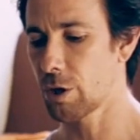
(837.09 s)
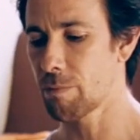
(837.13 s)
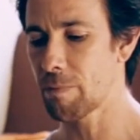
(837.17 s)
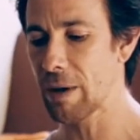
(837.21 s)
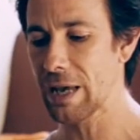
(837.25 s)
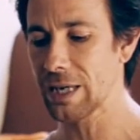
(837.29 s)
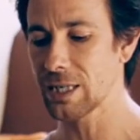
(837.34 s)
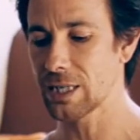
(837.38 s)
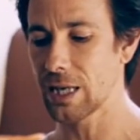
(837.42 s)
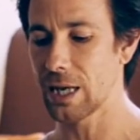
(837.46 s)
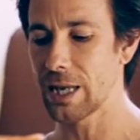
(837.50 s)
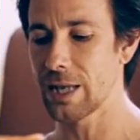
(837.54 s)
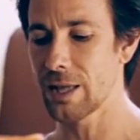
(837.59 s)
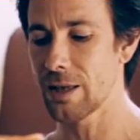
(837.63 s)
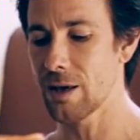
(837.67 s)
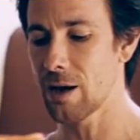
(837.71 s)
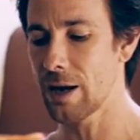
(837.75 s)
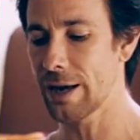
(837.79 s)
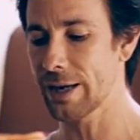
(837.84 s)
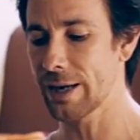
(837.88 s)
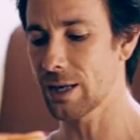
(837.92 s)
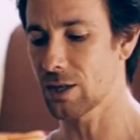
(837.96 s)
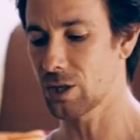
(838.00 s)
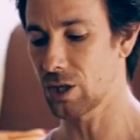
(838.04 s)
So basically, in the
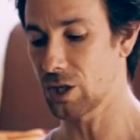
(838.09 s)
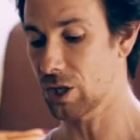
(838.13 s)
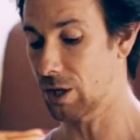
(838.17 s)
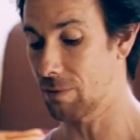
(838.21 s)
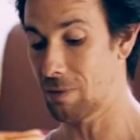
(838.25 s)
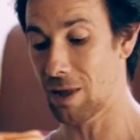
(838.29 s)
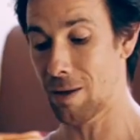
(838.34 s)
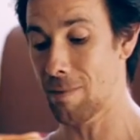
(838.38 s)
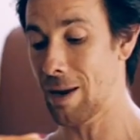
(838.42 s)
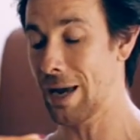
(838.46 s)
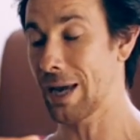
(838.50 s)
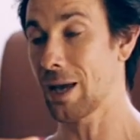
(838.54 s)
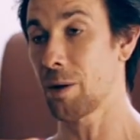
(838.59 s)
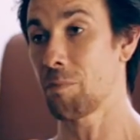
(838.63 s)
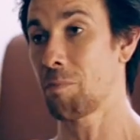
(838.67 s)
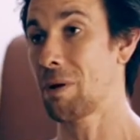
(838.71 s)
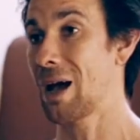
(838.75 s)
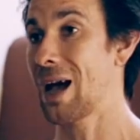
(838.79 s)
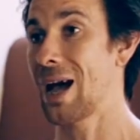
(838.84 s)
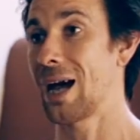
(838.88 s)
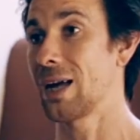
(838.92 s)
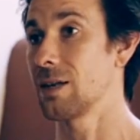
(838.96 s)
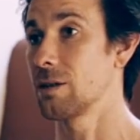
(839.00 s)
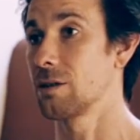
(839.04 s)
Iyengar system, they make a
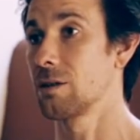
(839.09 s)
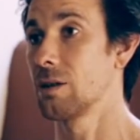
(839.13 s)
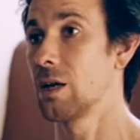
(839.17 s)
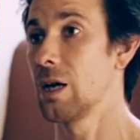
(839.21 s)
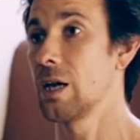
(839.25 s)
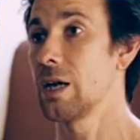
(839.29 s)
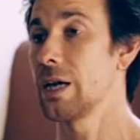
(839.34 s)
pad,